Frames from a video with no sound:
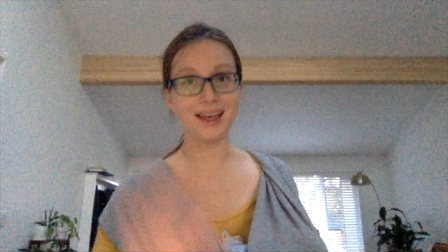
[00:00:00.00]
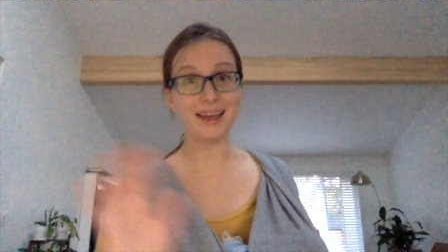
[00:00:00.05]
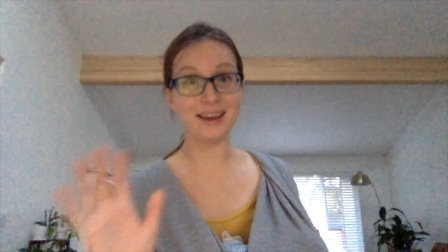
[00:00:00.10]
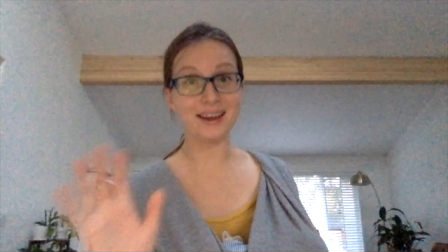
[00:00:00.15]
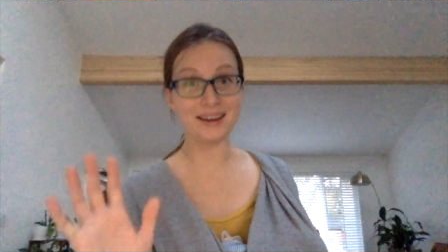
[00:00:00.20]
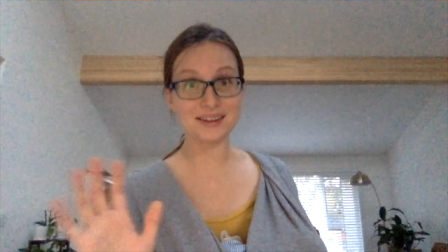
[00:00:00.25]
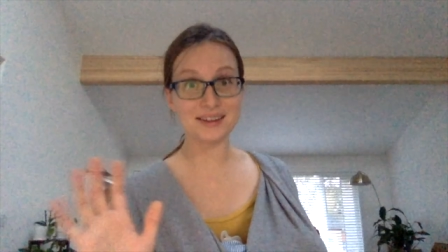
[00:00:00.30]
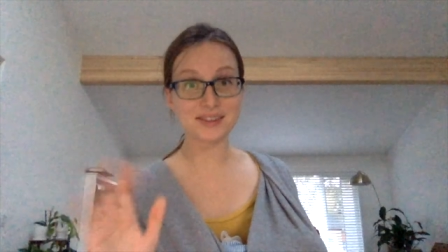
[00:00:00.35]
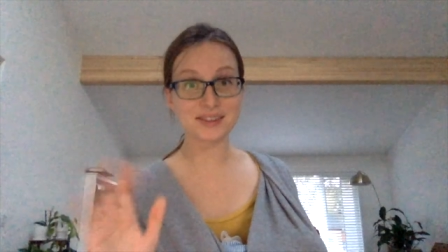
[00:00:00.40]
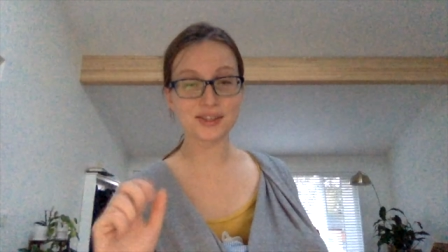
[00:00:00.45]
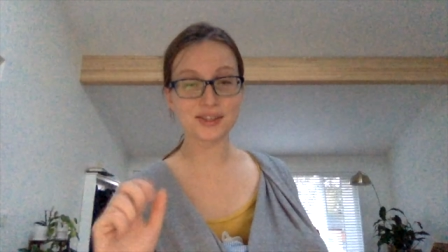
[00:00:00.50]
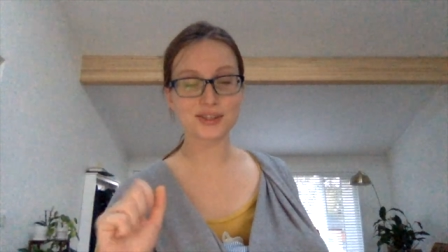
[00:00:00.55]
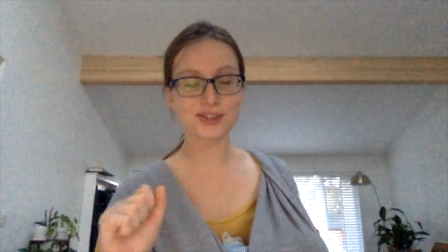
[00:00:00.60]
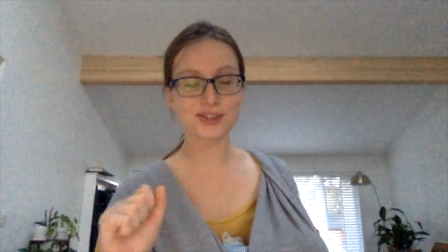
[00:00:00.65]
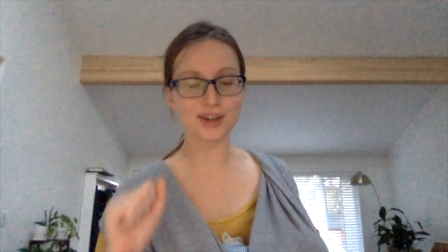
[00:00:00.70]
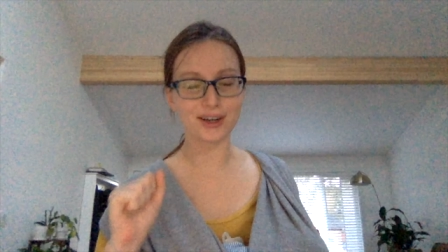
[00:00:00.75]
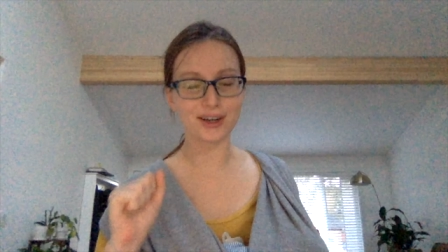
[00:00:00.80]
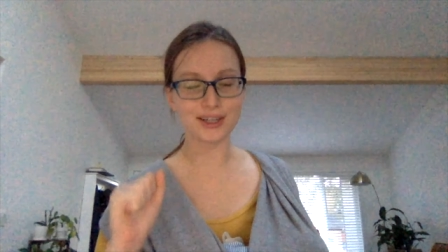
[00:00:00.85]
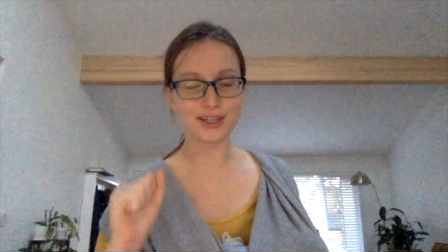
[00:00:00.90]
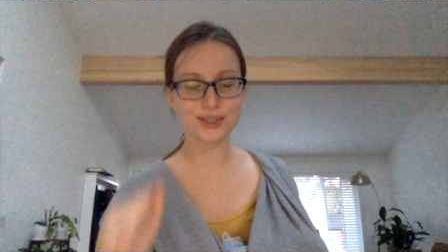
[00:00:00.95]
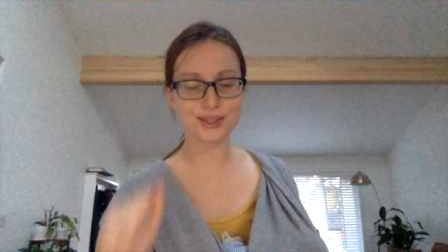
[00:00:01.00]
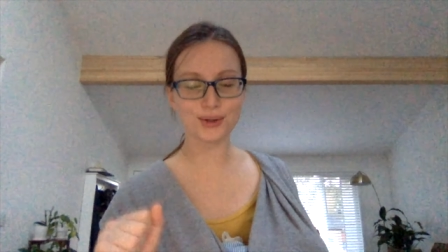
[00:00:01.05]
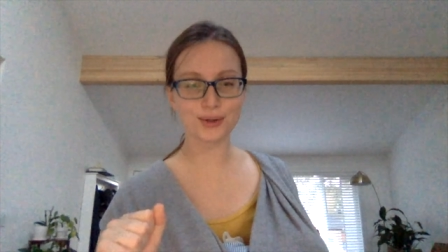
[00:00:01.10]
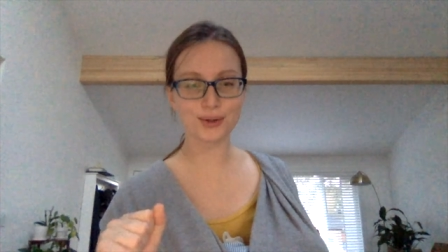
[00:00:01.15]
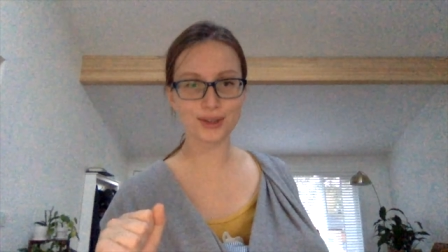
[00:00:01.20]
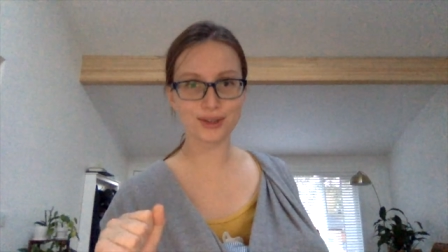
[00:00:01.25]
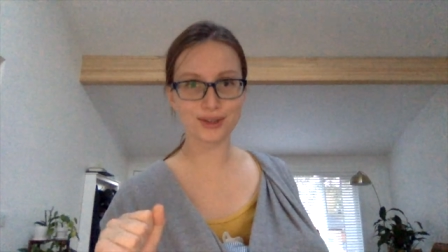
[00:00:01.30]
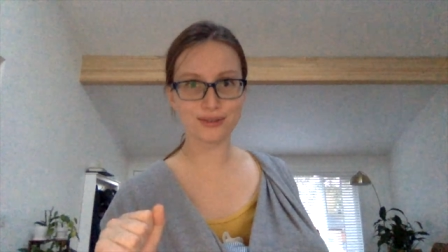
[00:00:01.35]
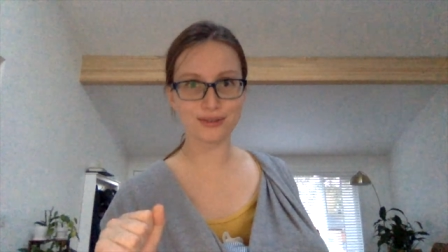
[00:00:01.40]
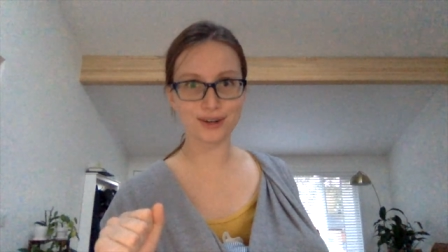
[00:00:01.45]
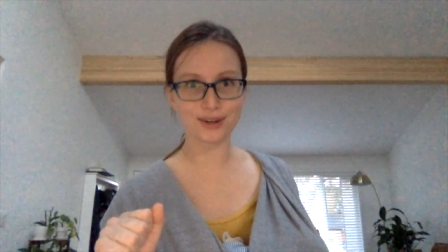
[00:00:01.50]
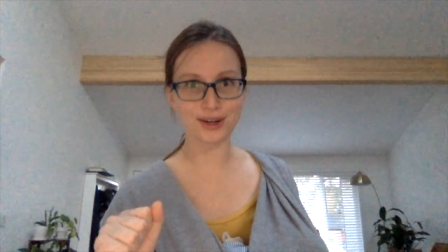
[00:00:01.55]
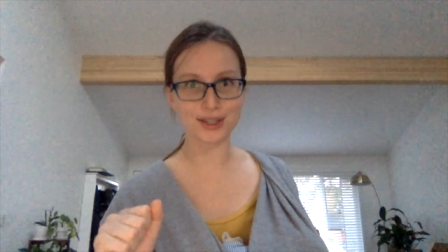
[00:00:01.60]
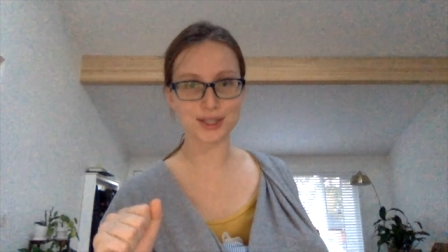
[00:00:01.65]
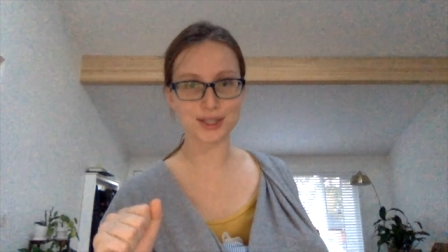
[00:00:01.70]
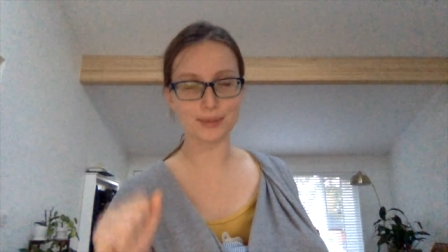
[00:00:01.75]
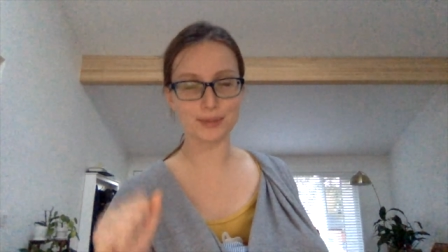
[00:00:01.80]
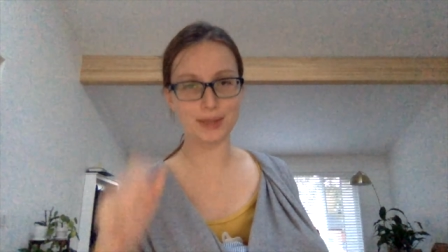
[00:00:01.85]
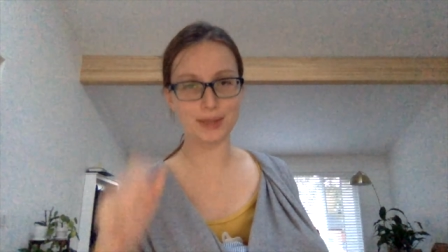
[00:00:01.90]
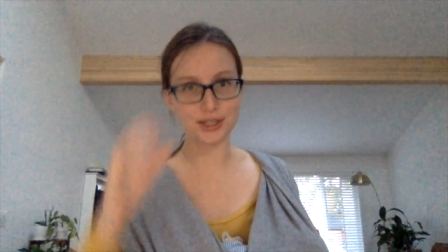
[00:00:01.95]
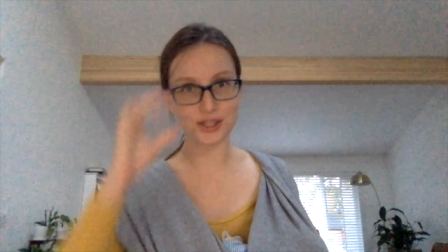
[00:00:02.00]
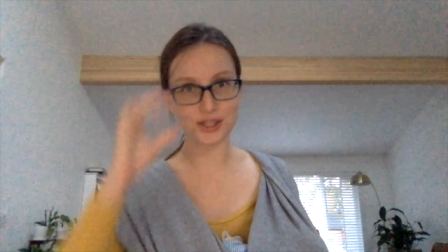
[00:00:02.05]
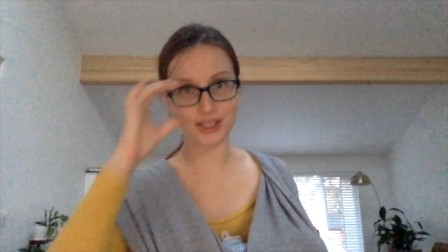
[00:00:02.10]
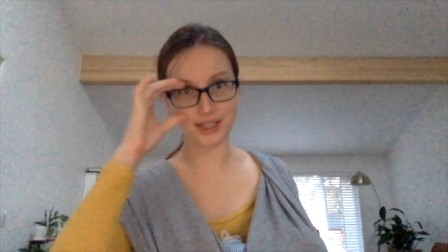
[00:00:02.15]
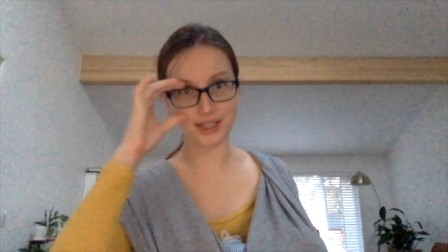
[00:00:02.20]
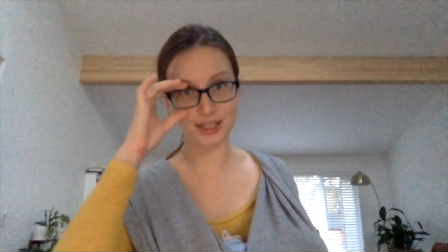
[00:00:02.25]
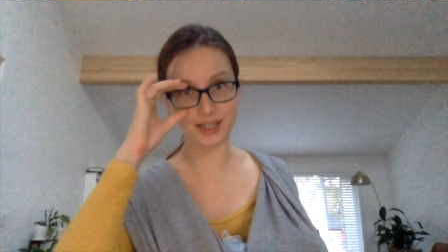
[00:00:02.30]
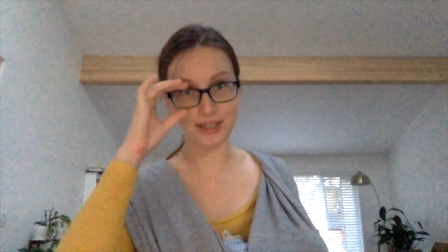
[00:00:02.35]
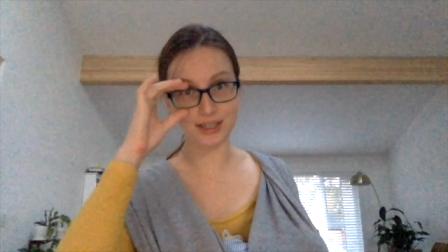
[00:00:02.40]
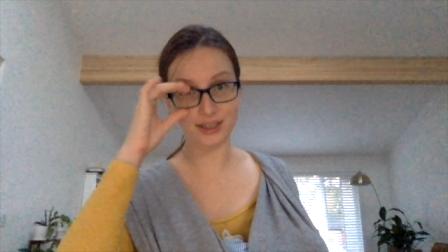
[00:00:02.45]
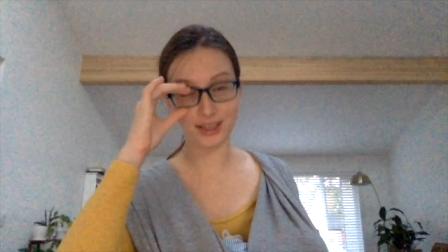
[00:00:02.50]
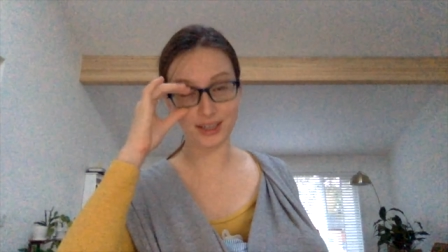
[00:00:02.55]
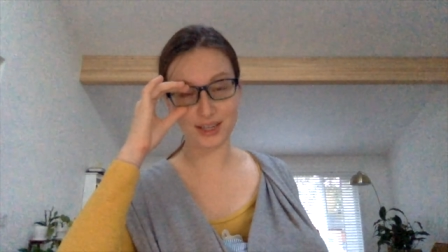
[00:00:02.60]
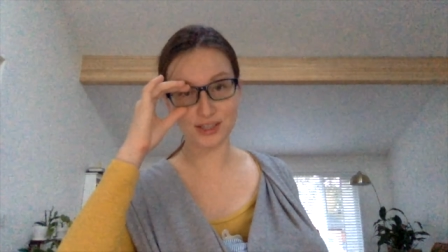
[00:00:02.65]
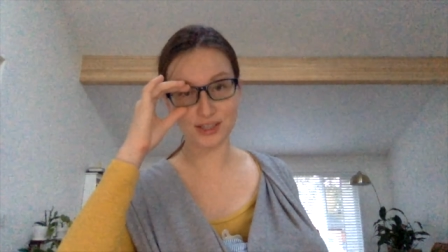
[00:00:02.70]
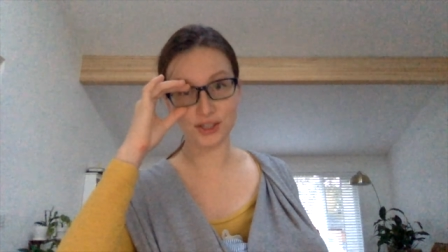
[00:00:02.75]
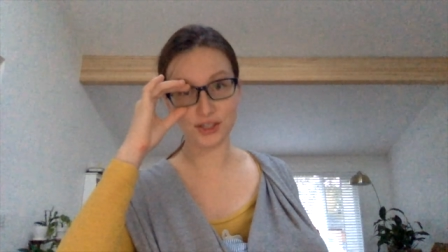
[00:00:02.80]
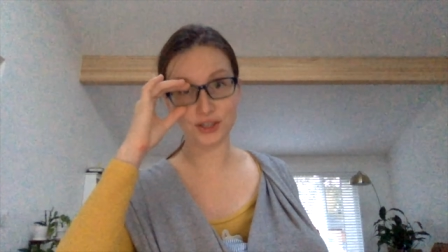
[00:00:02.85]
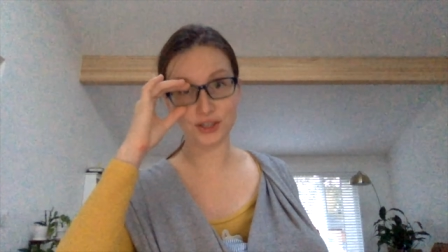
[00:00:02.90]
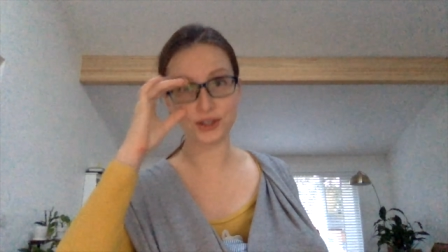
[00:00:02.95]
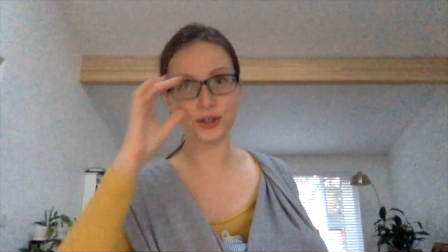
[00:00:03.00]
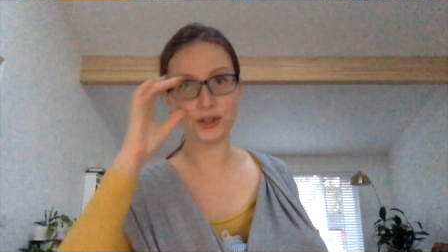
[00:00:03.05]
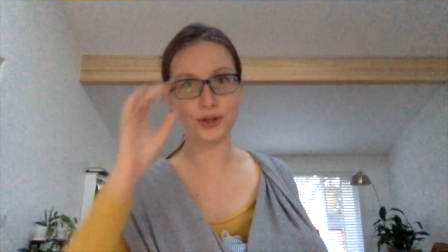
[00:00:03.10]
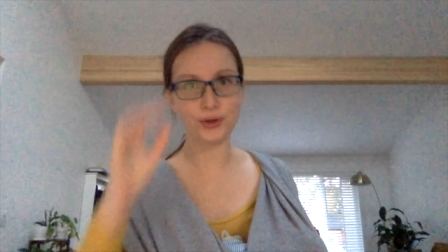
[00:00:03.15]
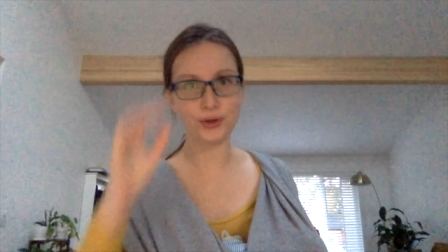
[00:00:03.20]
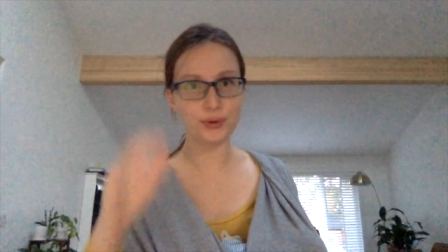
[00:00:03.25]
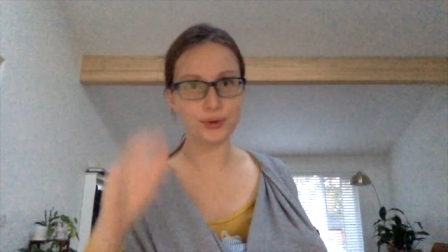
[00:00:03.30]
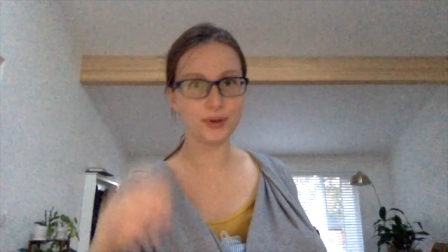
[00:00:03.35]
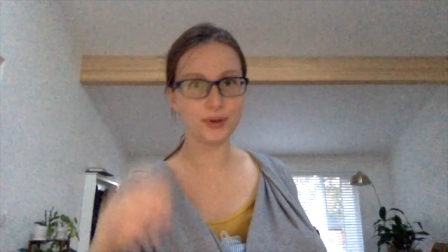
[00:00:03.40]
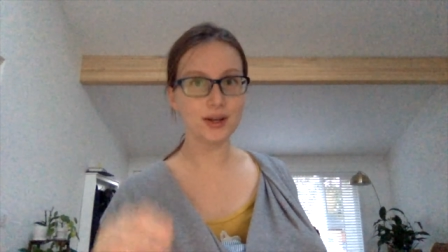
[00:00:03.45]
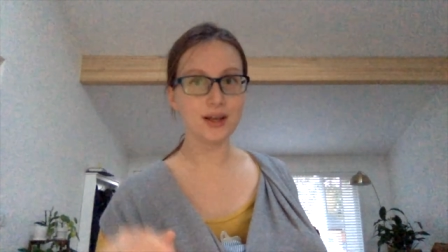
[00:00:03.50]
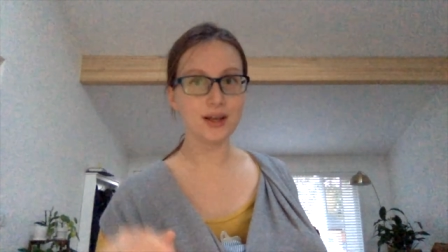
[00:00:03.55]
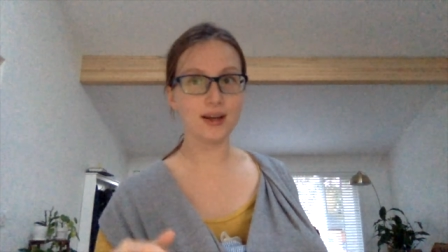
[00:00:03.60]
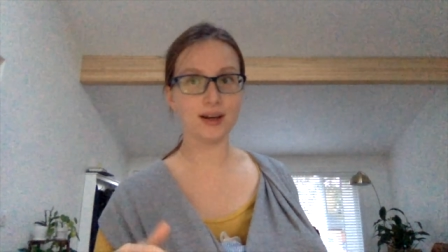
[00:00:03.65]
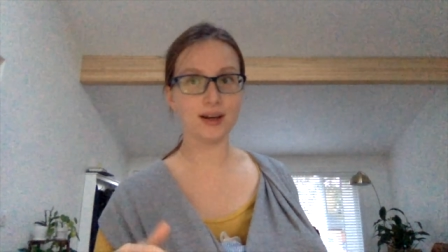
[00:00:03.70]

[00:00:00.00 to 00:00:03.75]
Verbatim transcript: Hey guys, sorry, totally forgot to mention in case you're new